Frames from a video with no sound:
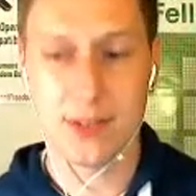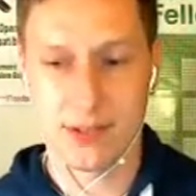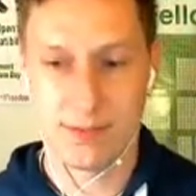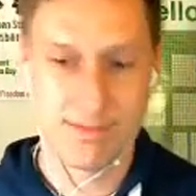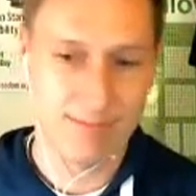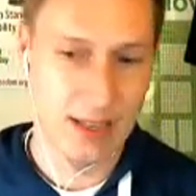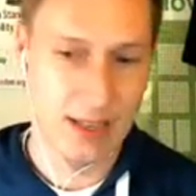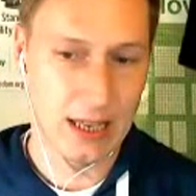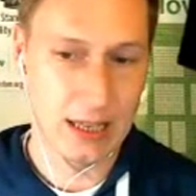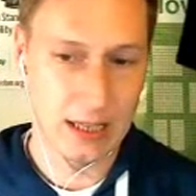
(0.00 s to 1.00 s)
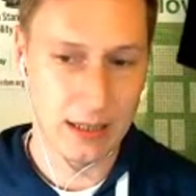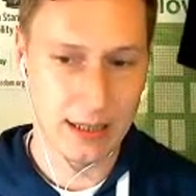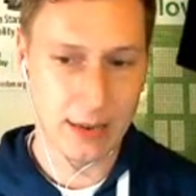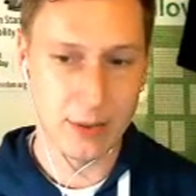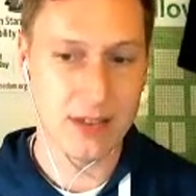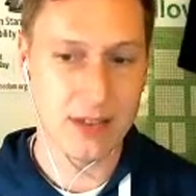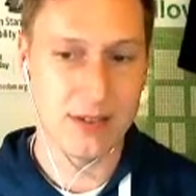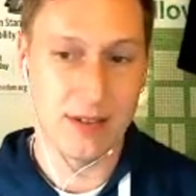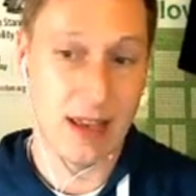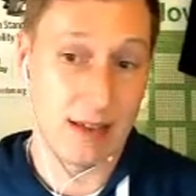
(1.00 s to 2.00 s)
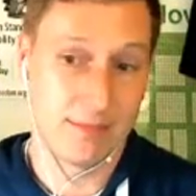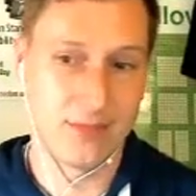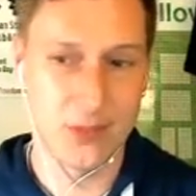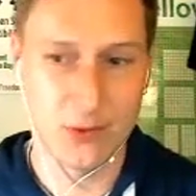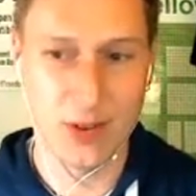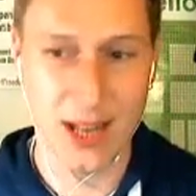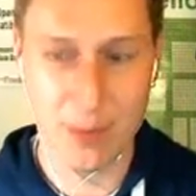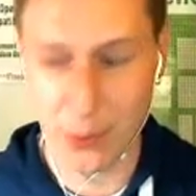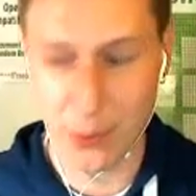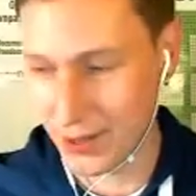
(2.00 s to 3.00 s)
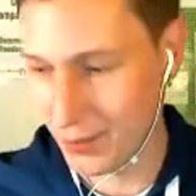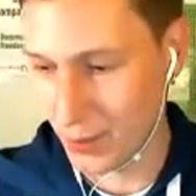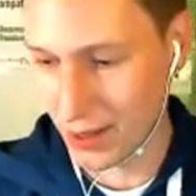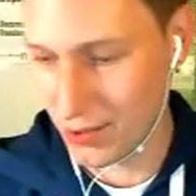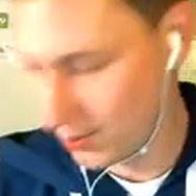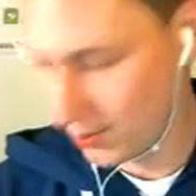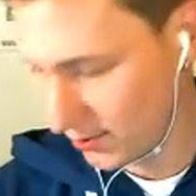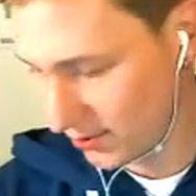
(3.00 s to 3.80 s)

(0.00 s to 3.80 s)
I think nowadays, yeah, it's really important with students